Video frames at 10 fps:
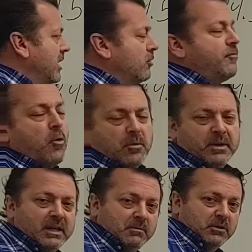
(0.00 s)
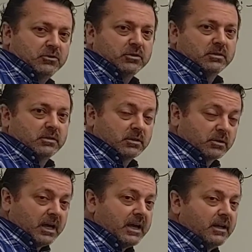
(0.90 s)
it'll form an image,
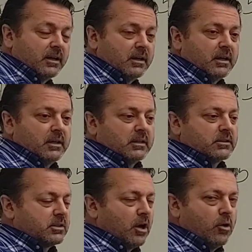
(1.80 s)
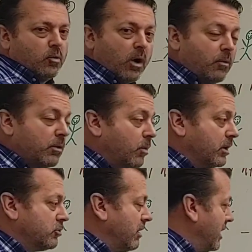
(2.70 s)
okay? So what we
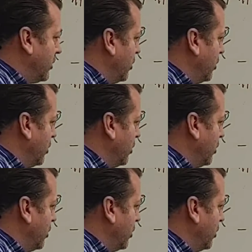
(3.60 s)
want to try